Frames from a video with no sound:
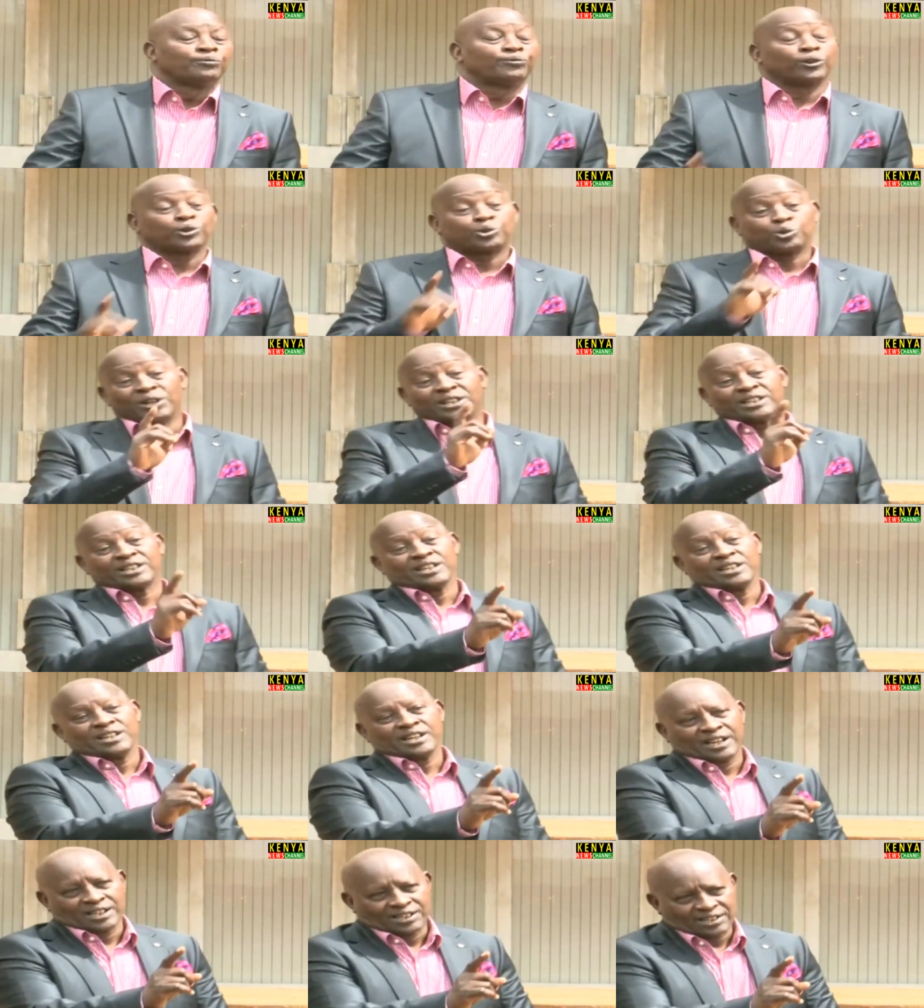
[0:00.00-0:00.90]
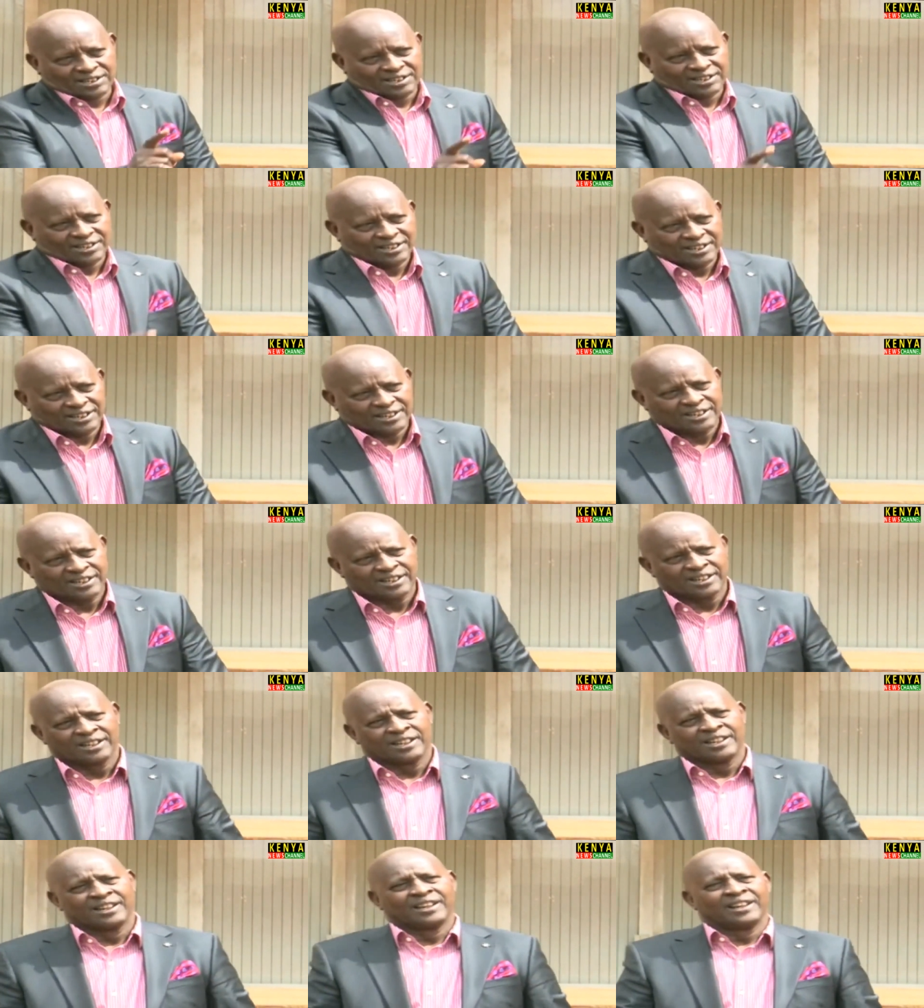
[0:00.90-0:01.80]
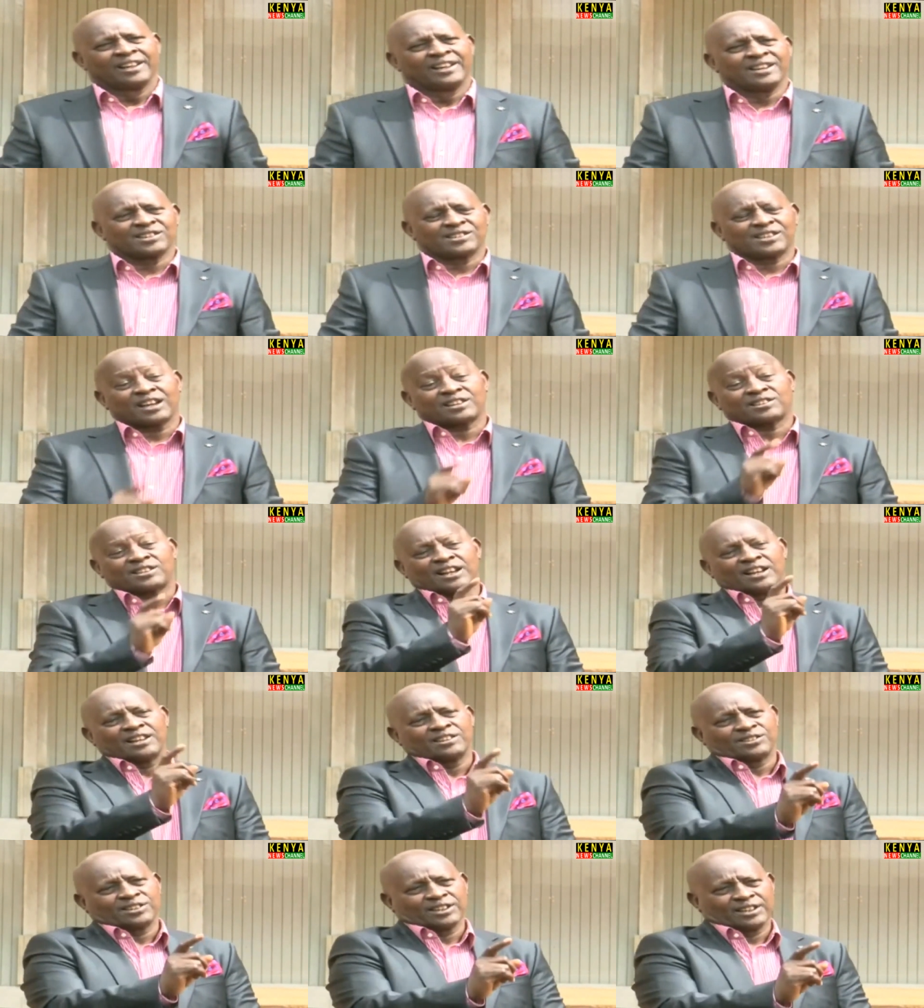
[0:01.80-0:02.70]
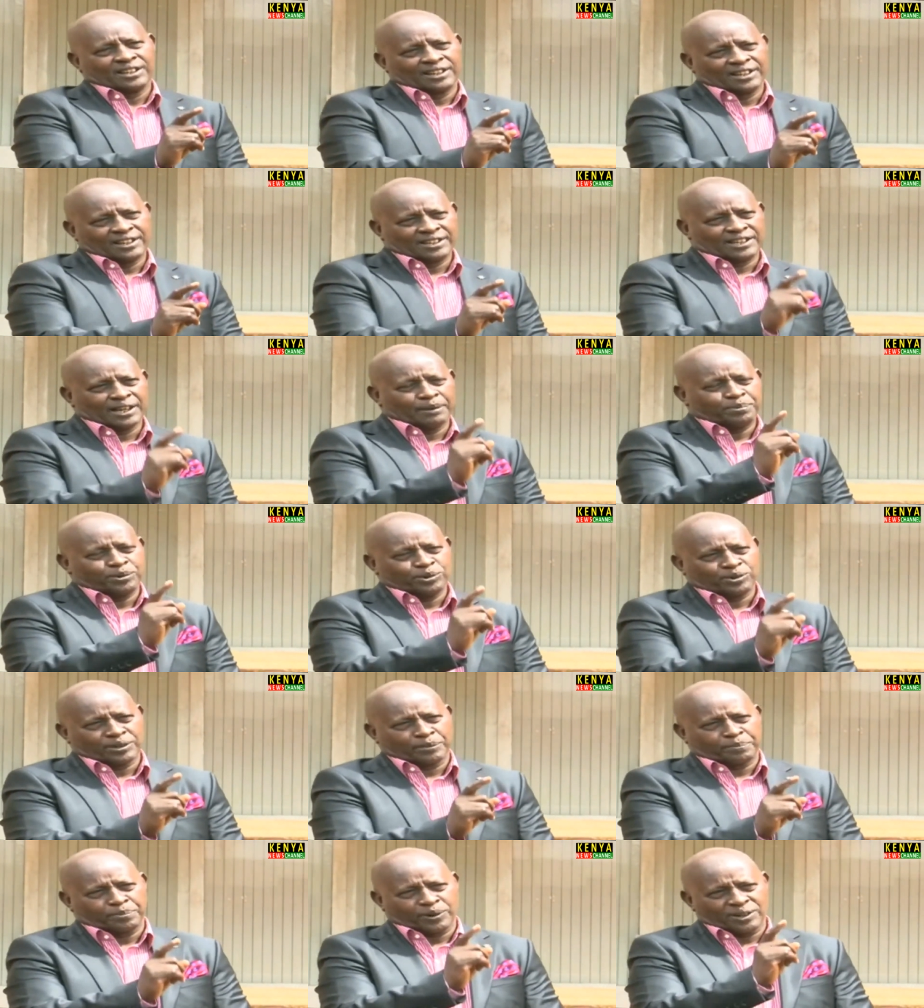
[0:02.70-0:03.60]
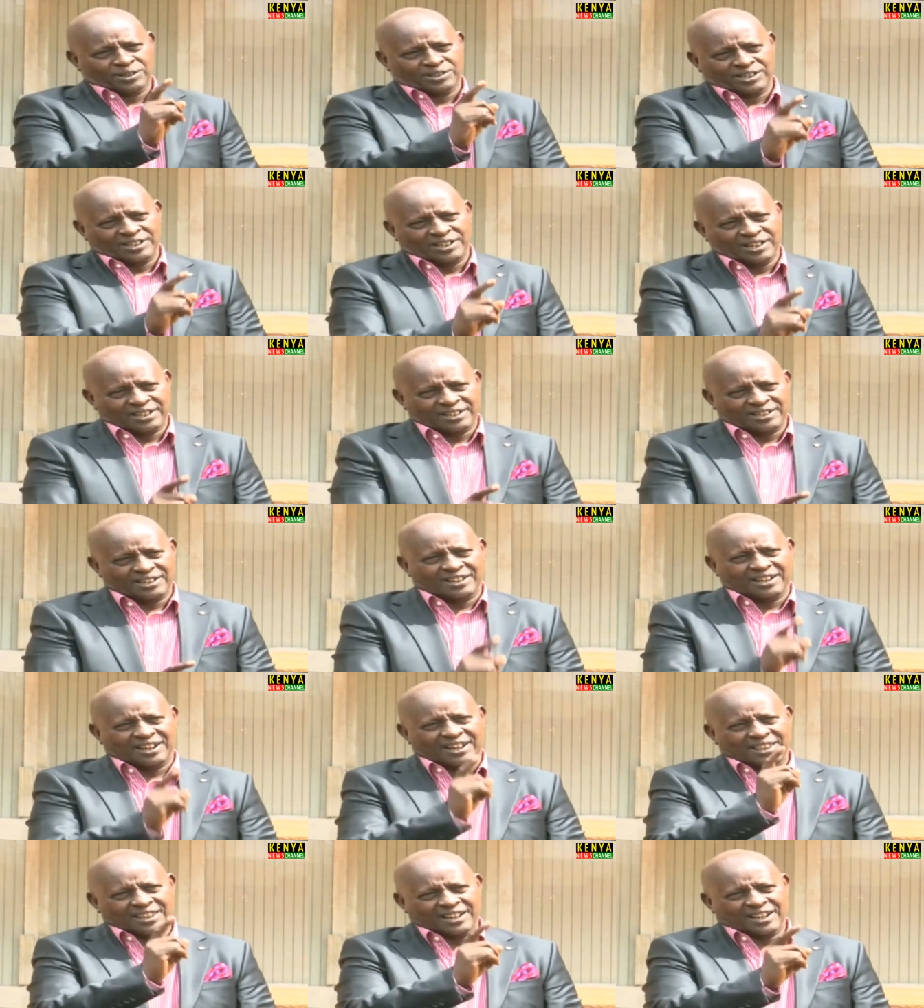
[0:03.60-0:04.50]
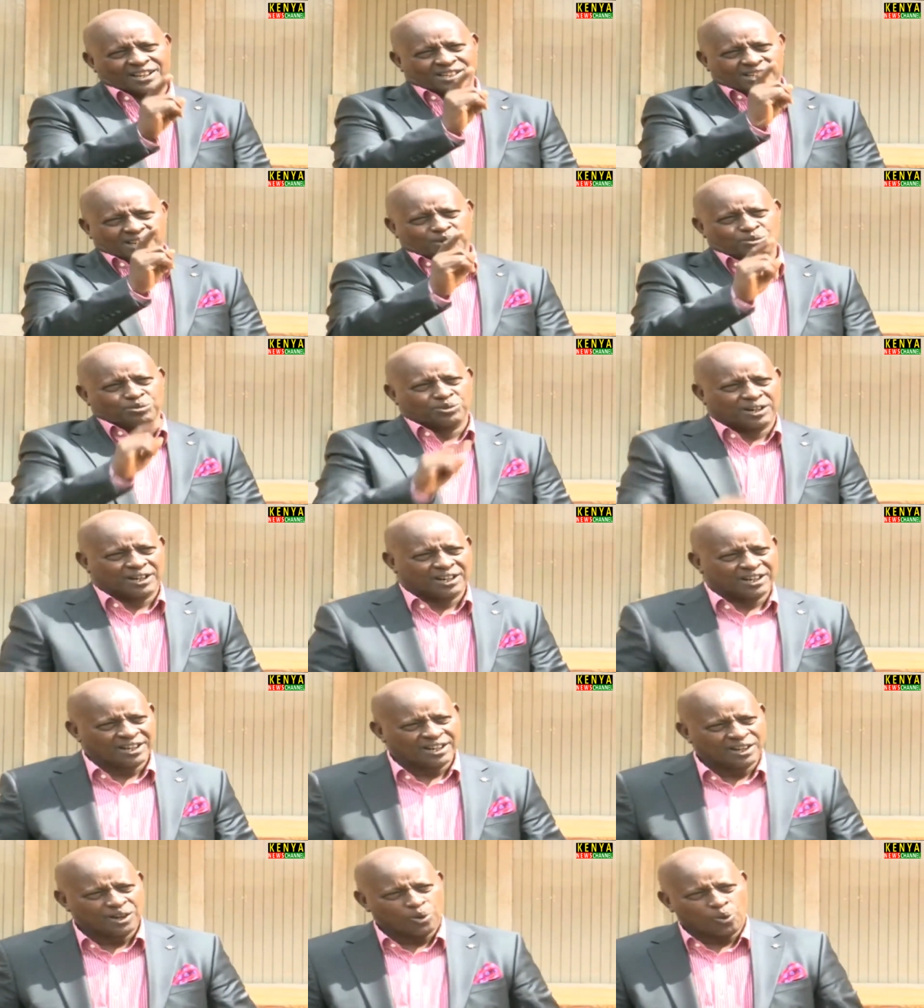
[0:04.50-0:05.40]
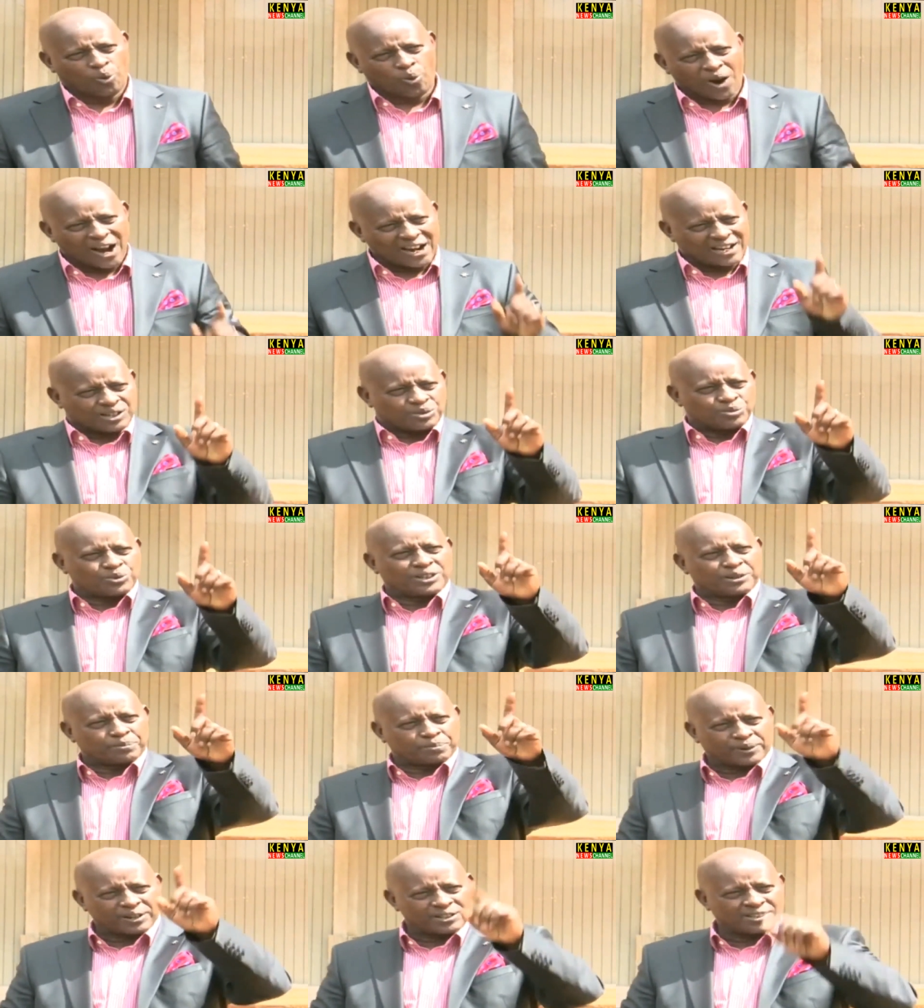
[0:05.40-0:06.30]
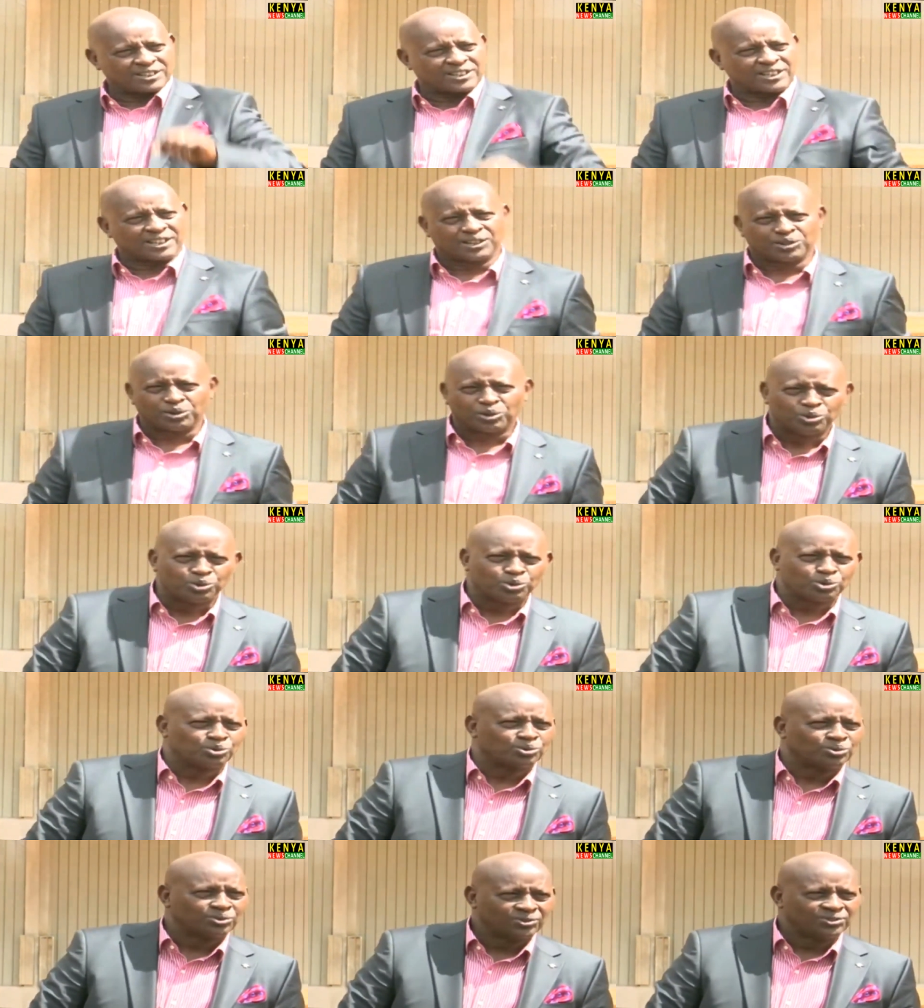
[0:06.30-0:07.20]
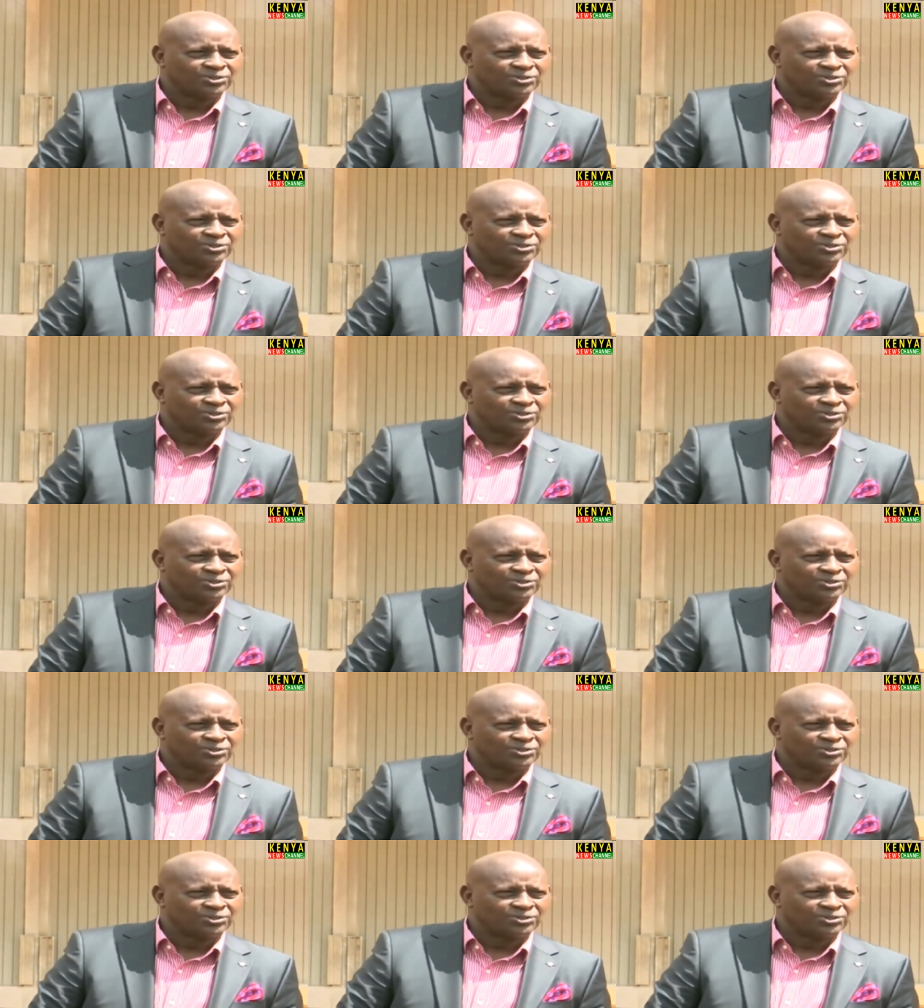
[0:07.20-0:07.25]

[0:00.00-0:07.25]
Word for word: For 20 years, His Excellency Deputy President Rigathi Gachagua worked with President Uhuru.